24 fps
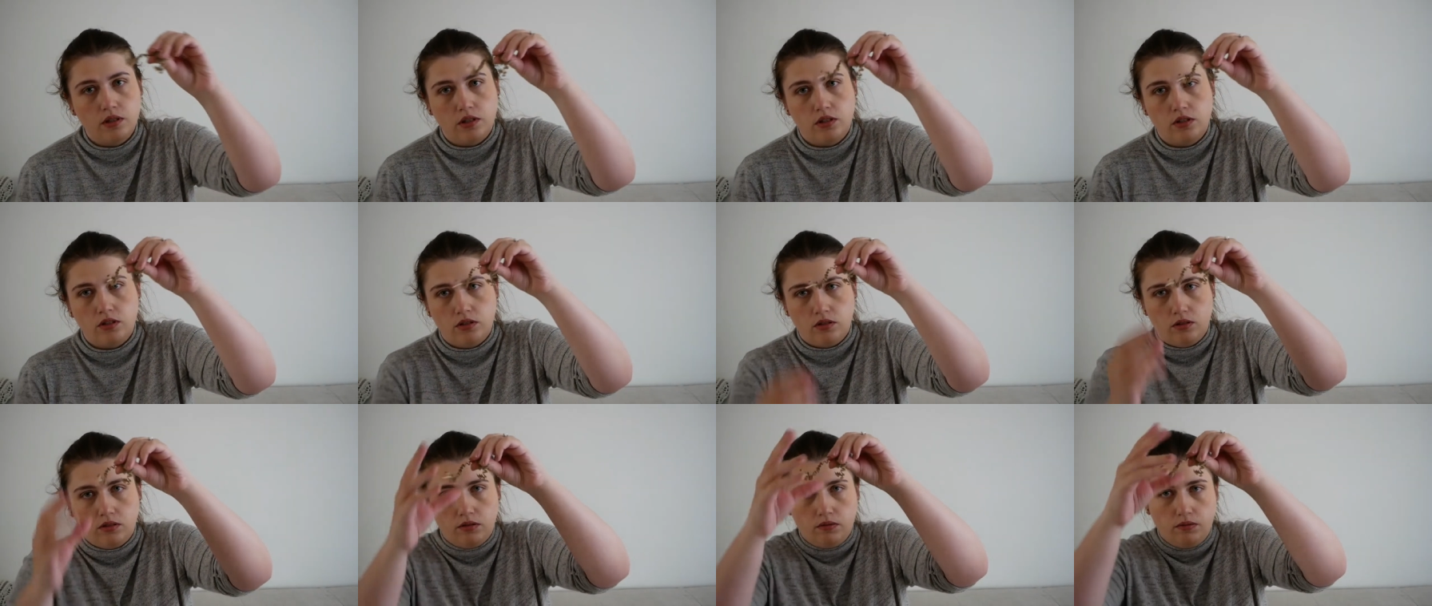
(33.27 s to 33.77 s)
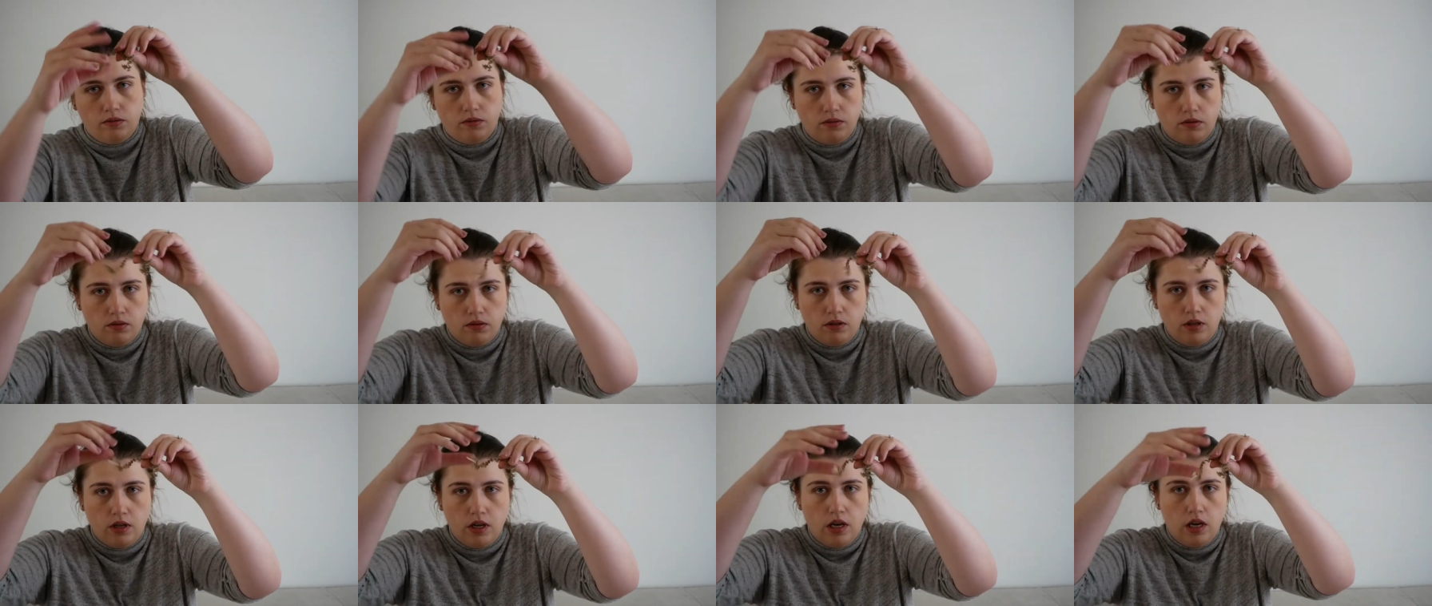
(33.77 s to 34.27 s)
little
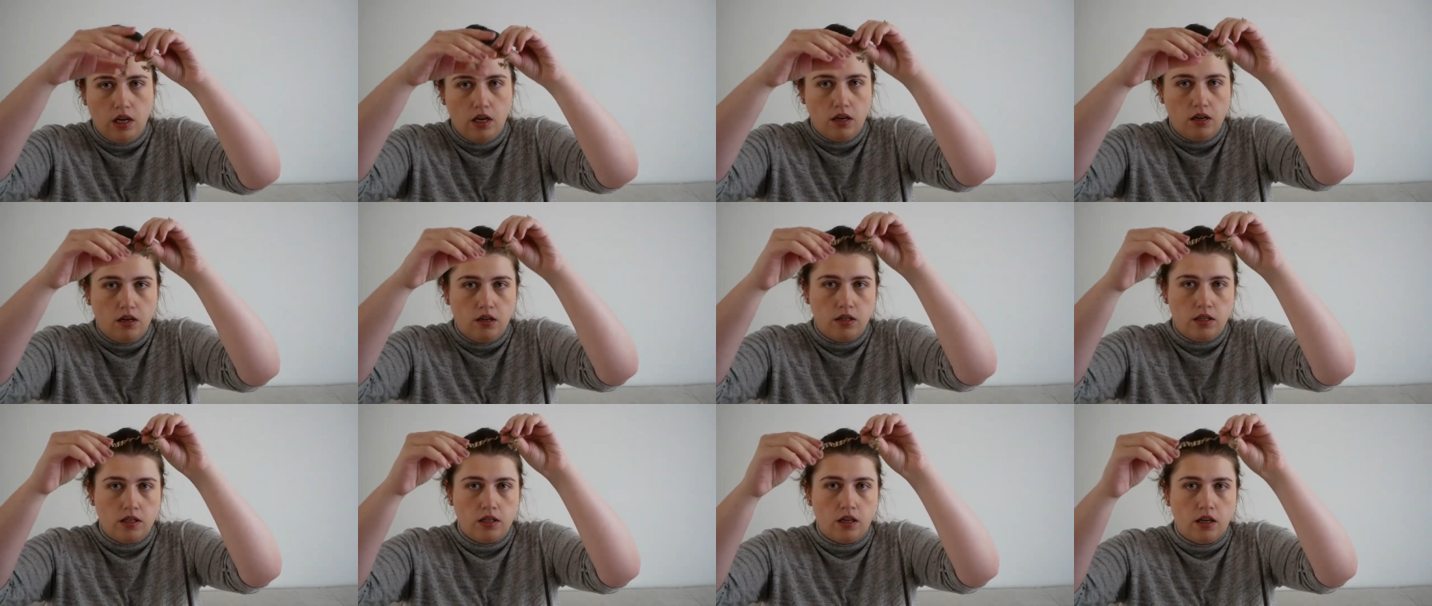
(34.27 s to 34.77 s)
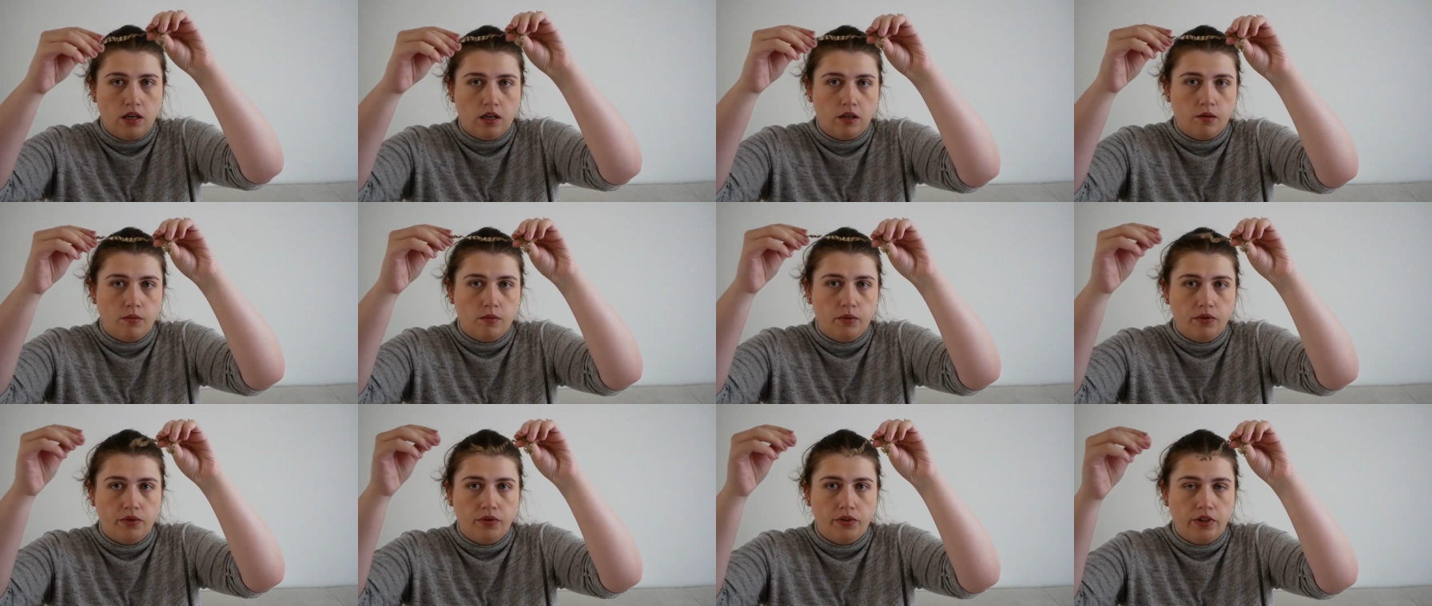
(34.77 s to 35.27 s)

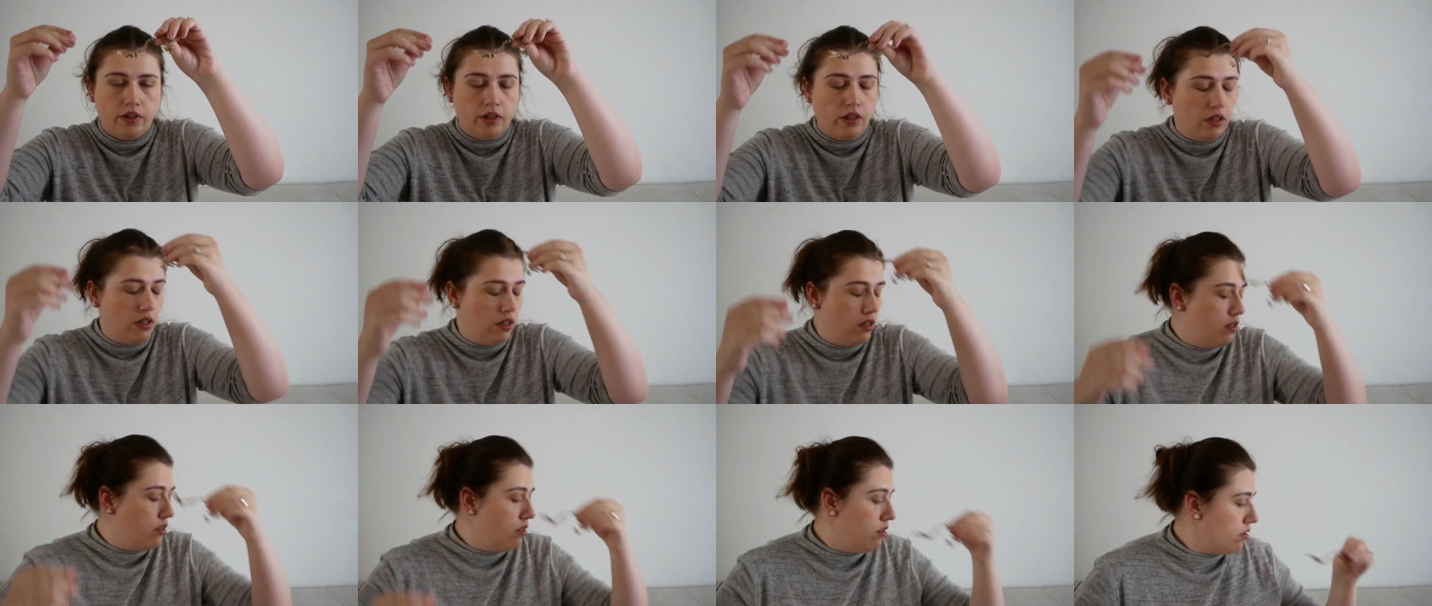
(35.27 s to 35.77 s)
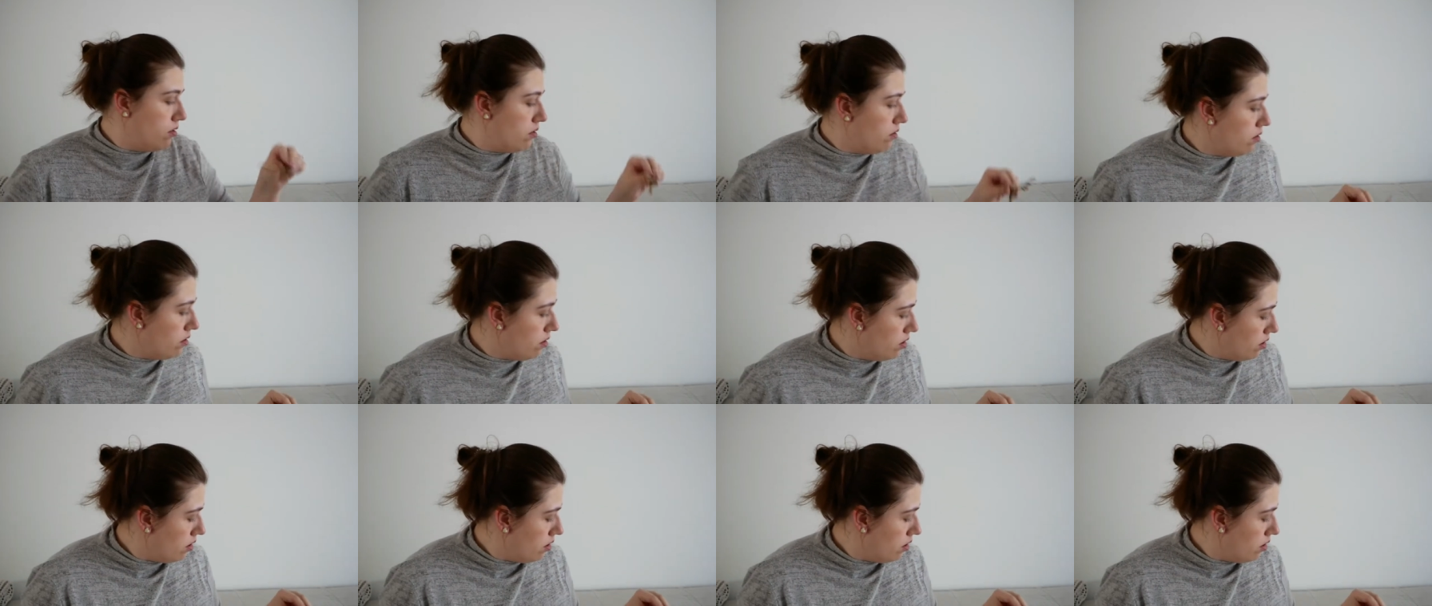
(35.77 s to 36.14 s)
recyclable thingies.